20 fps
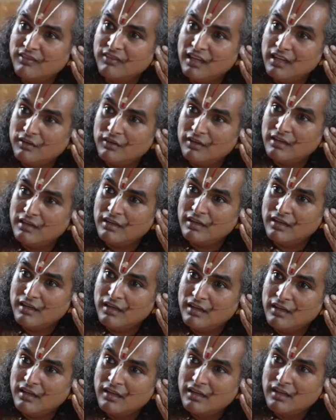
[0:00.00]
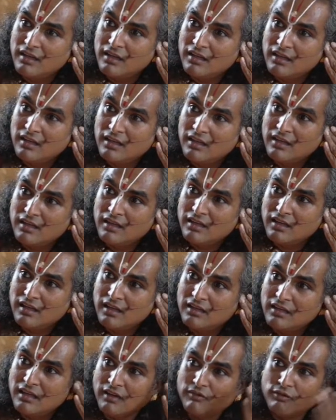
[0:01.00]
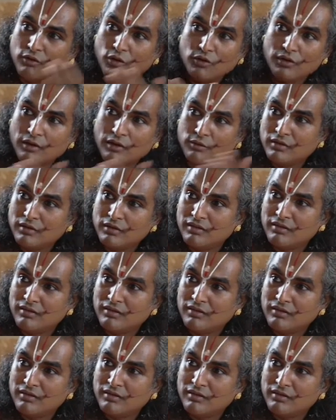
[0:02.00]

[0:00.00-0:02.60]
heard it, and you have gone out.